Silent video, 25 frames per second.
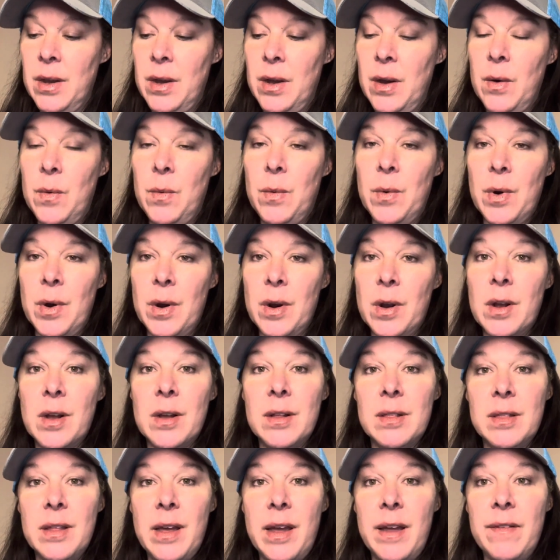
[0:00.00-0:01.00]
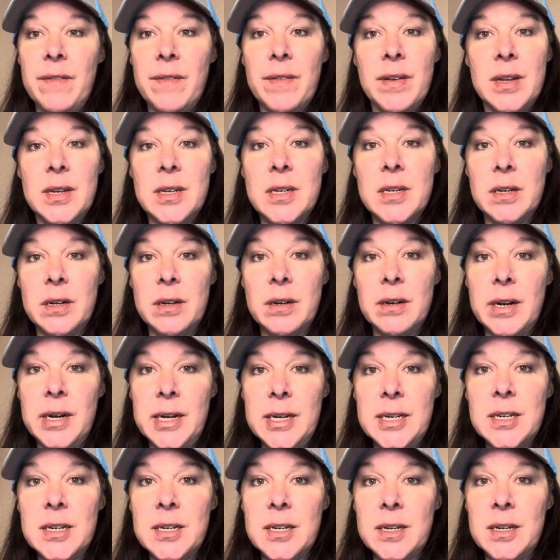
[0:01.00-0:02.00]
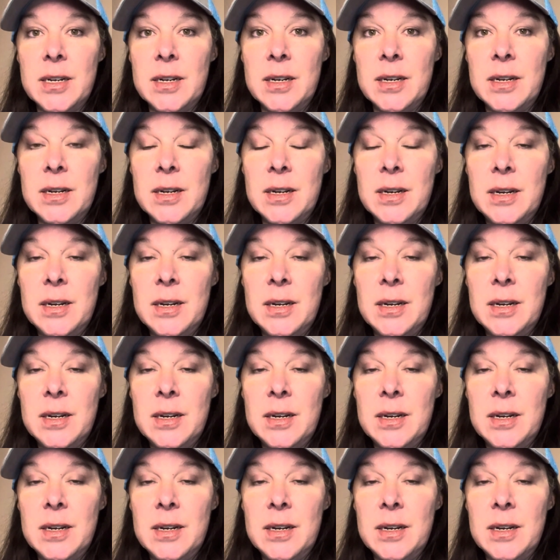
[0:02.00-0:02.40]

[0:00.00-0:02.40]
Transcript: a work-life integration,